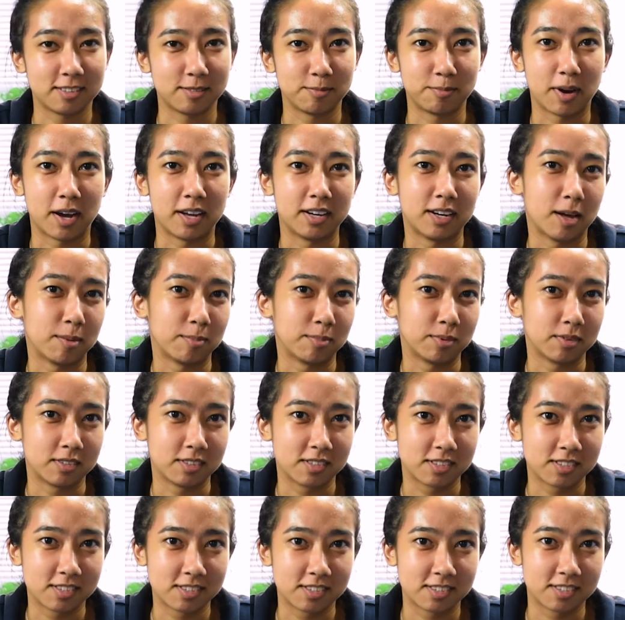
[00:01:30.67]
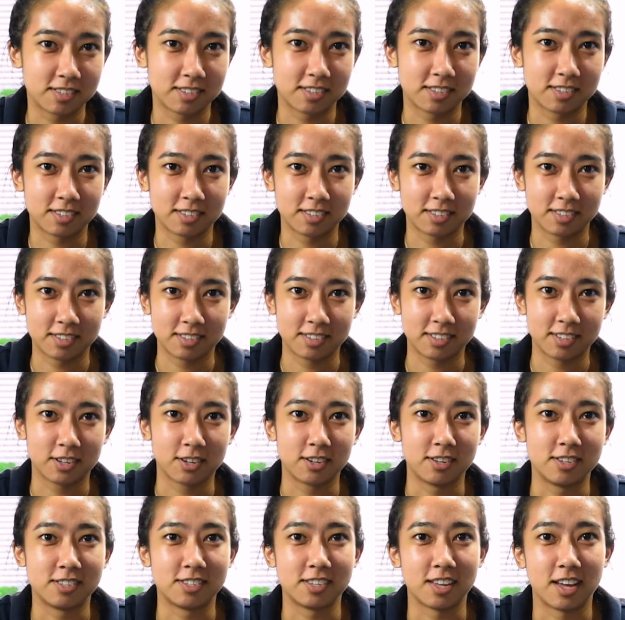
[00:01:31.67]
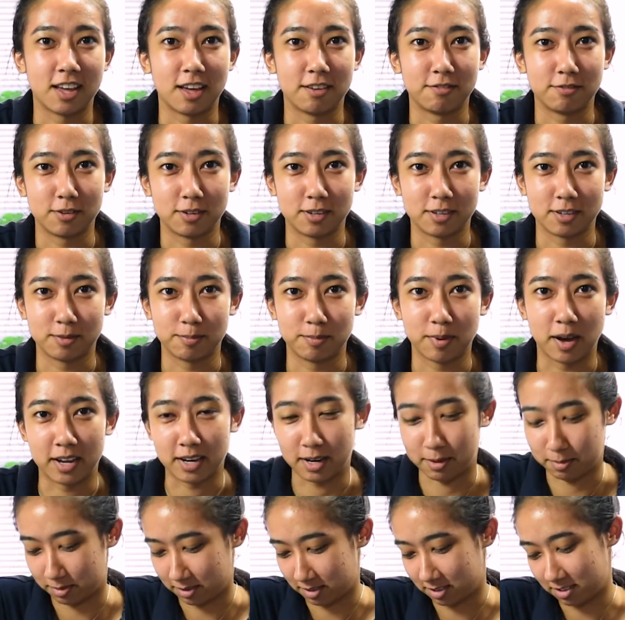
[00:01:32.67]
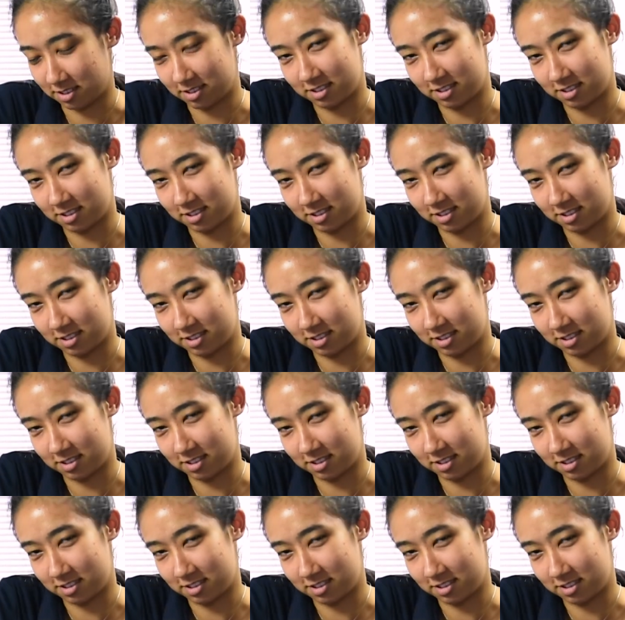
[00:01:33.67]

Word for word: pineapples because I have a pineapple